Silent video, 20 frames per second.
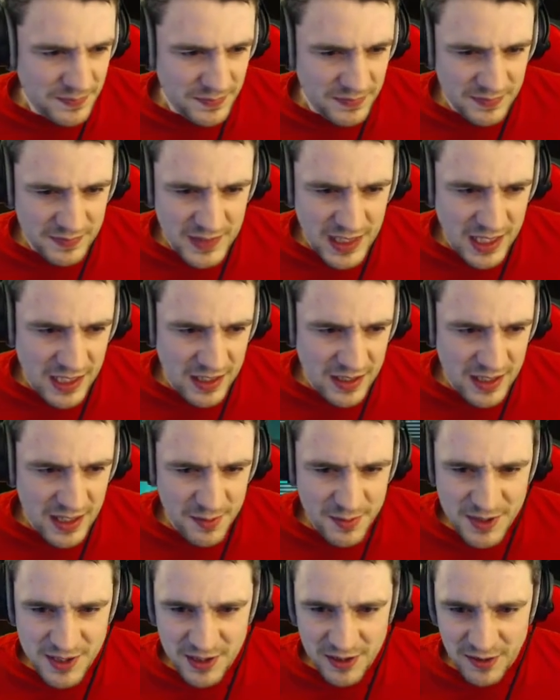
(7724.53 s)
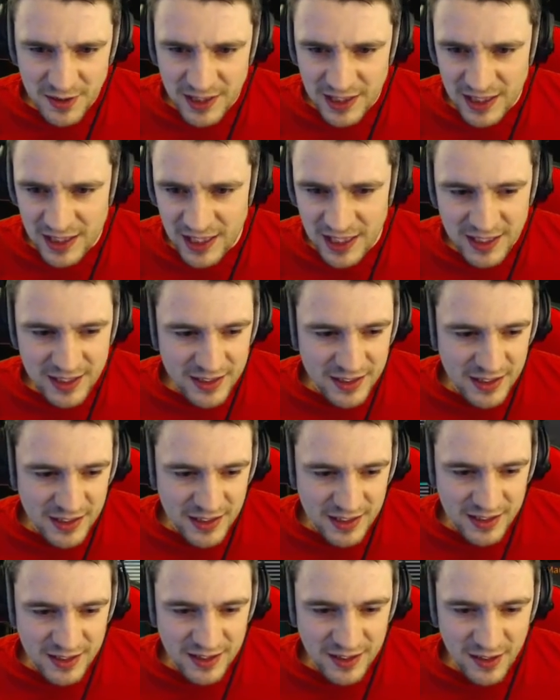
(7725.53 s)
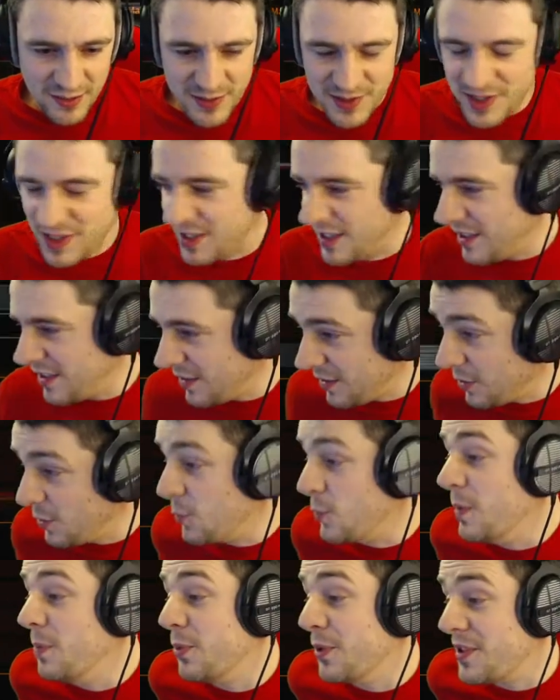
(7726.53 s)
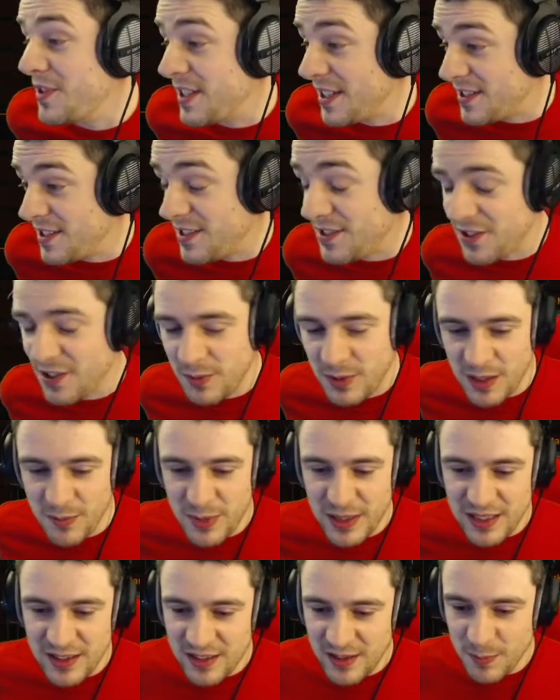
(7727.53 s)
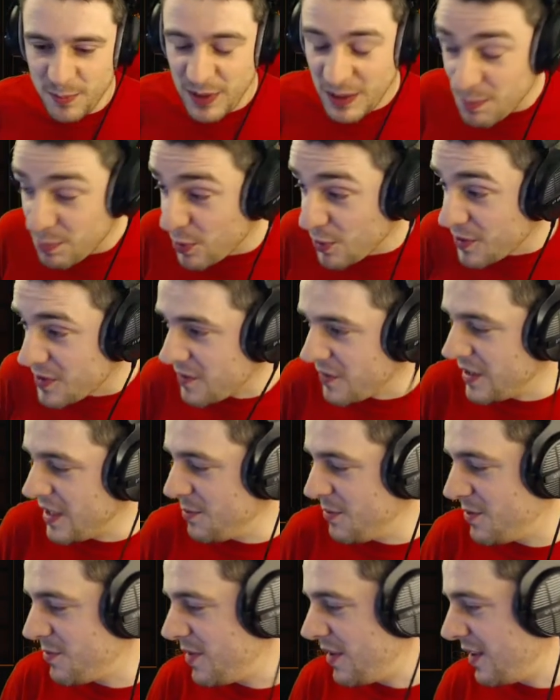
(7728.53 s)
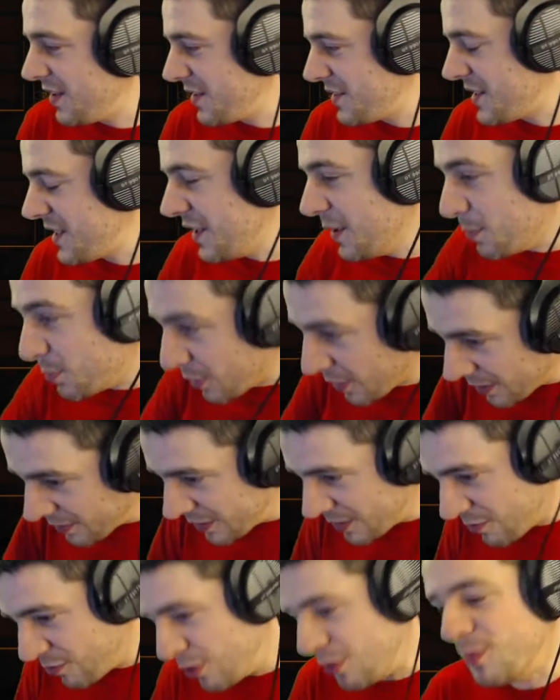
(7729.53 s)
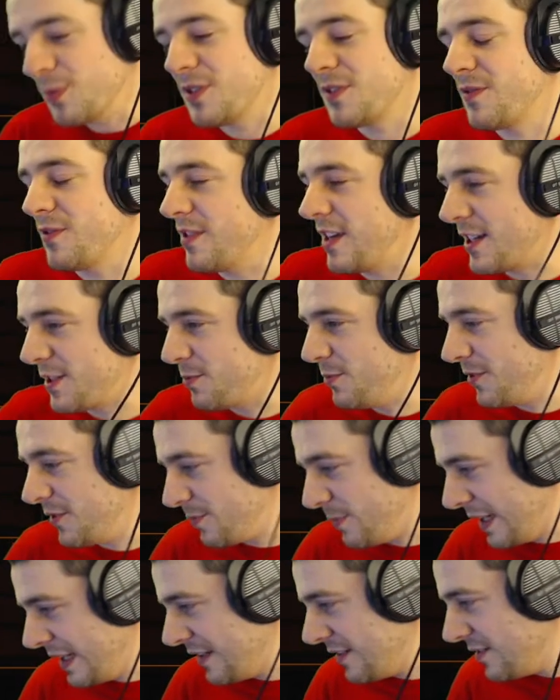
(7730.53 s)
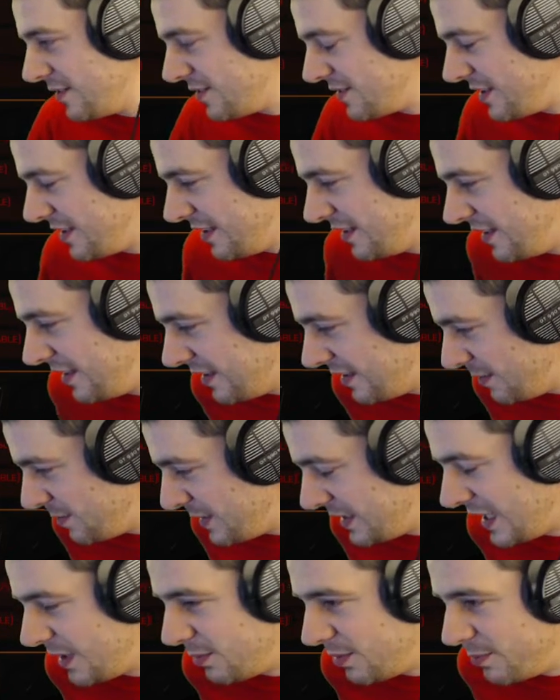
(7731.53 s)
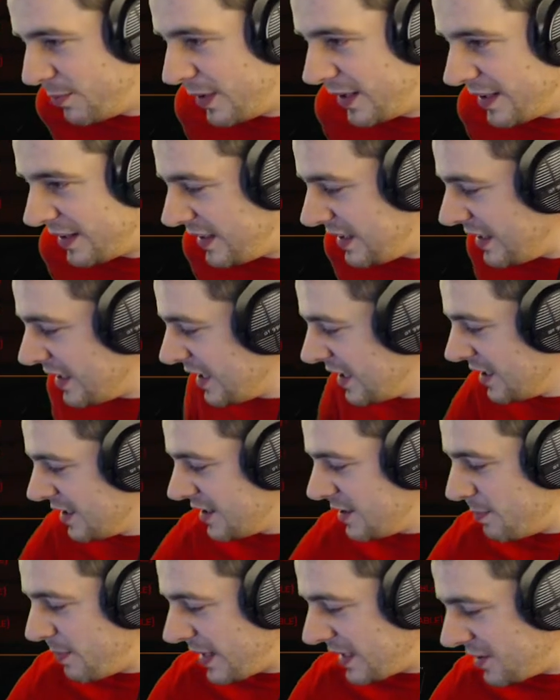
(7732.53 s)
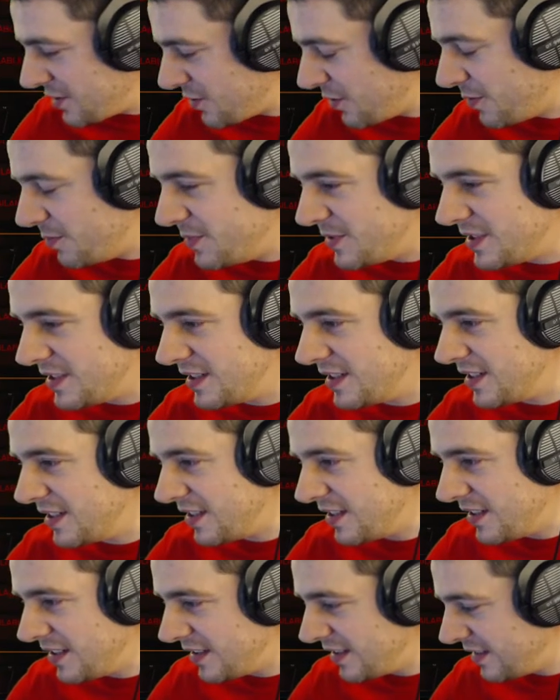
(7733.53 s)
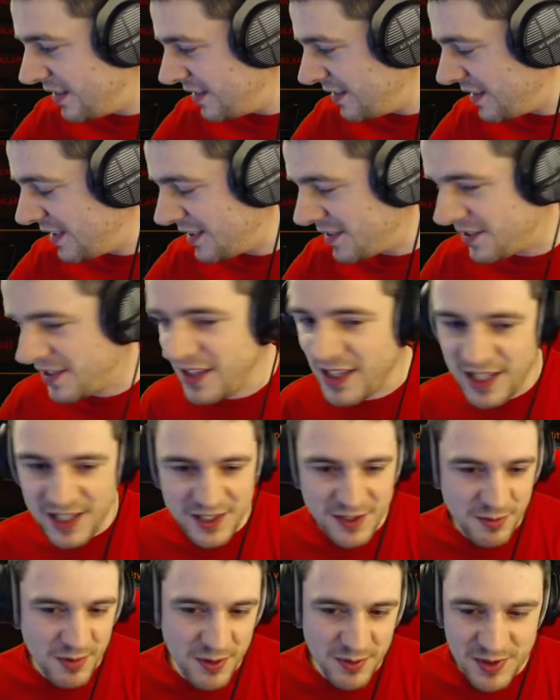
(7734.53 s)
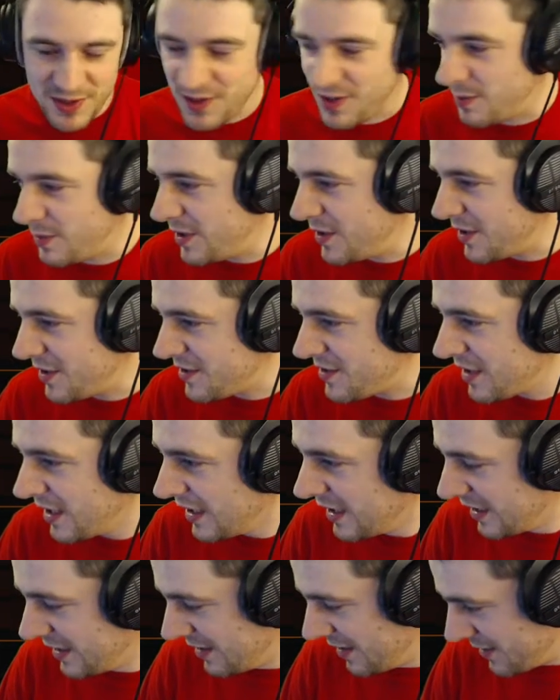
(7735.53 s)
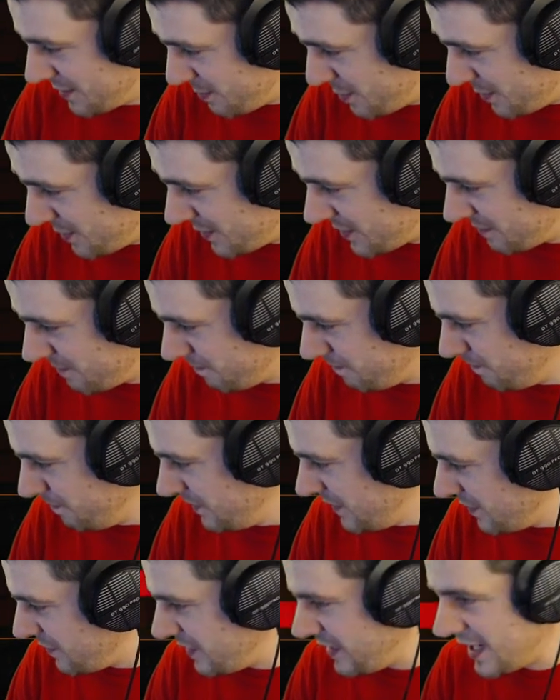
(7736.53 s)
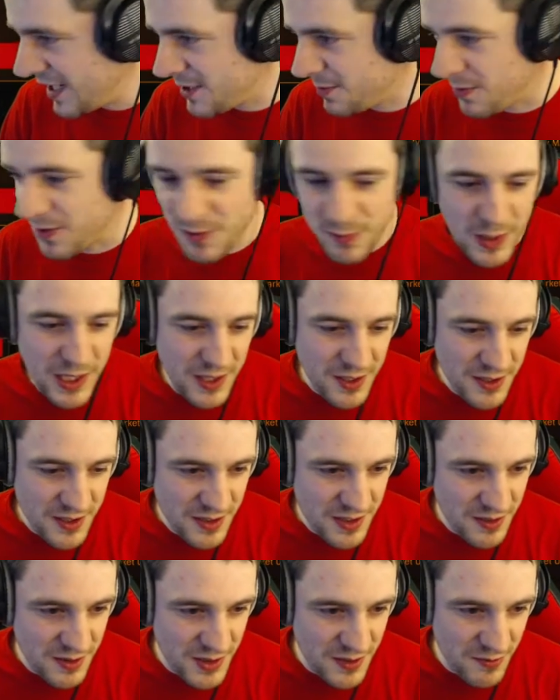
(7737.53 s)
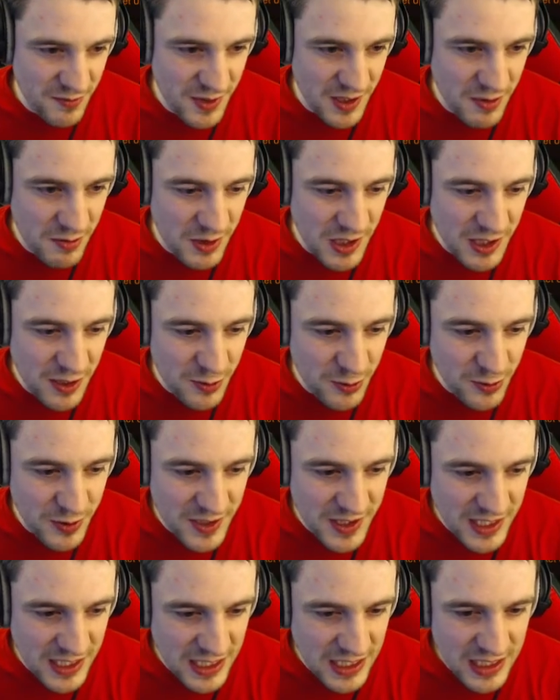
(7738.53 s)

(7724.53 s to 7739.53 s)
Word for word: Yeah, absolutely. And obviously, the 1.6 is going to be a big boost for them as well. Like I said, the private groups for Xbox players and being able to buy the paint jobs and the and things like that as well, which is going to be a nice boost for the Xbox players. Which is really cool to see.